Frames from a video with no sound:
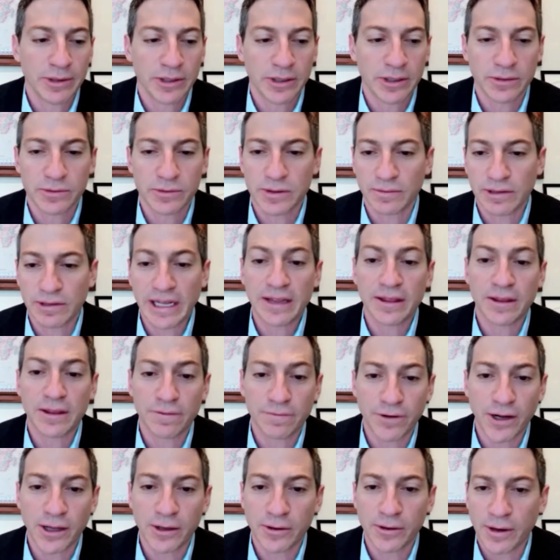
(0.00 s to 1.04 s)
in terms of length
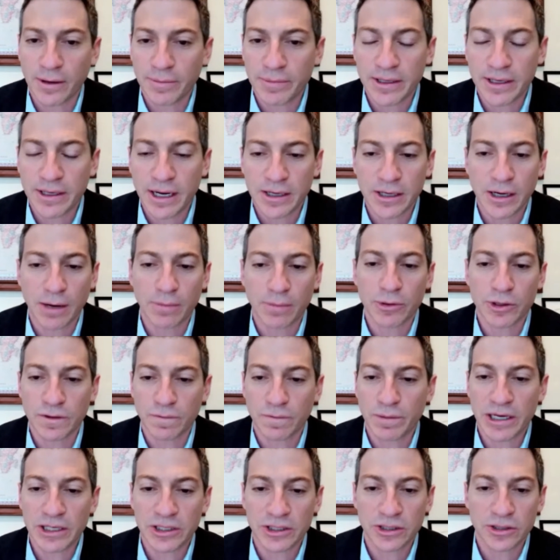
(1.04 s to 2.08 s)
of follow-up and numbers
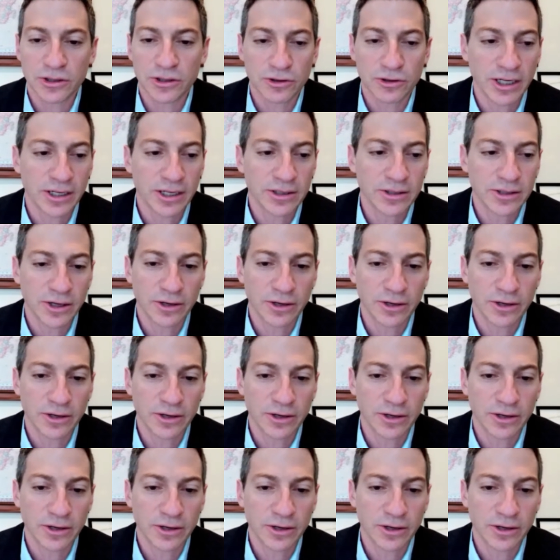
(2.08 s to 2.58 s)
of patients treated.